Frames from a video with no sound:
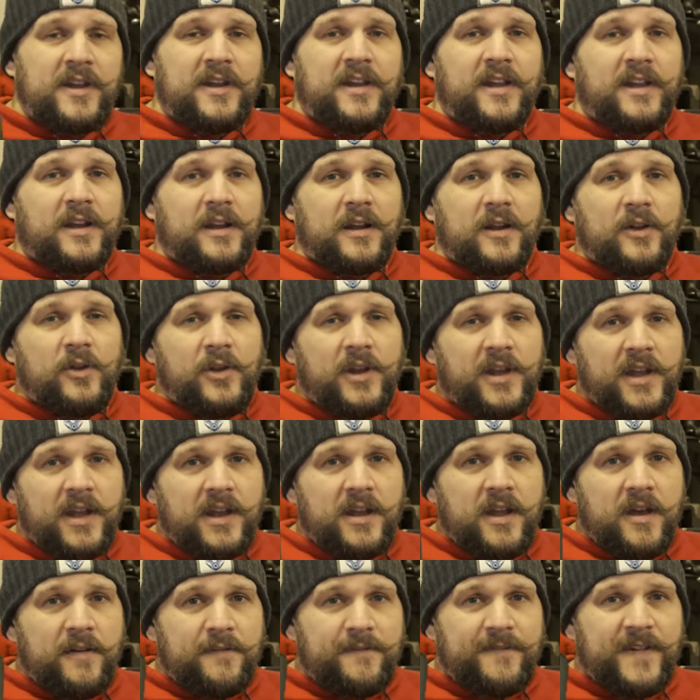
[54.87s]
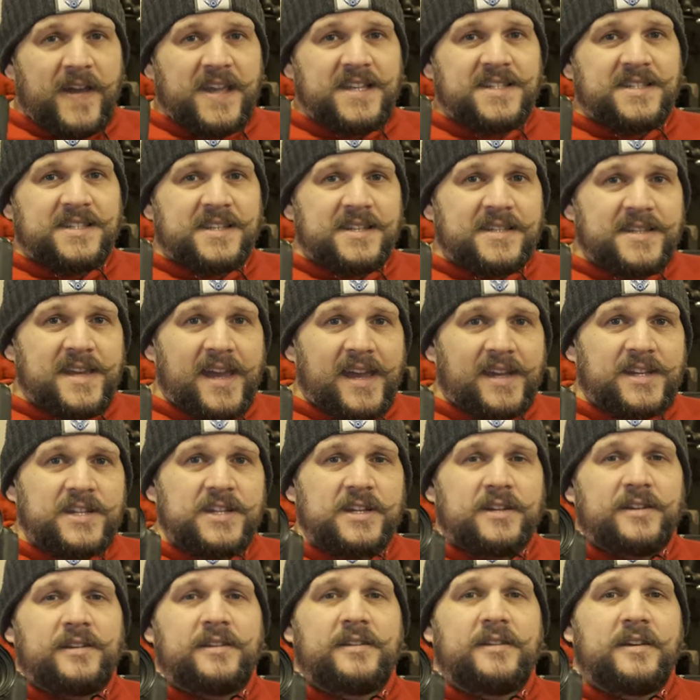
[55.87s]
including face
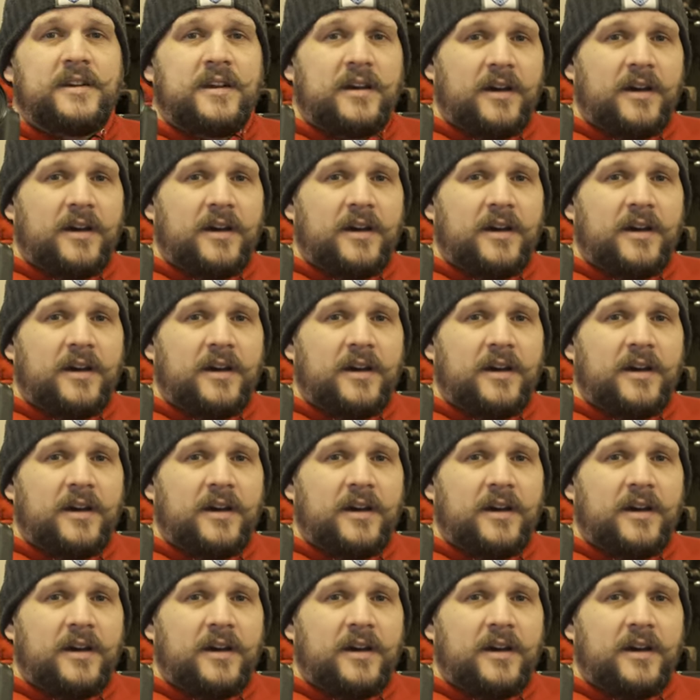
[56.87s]
detection,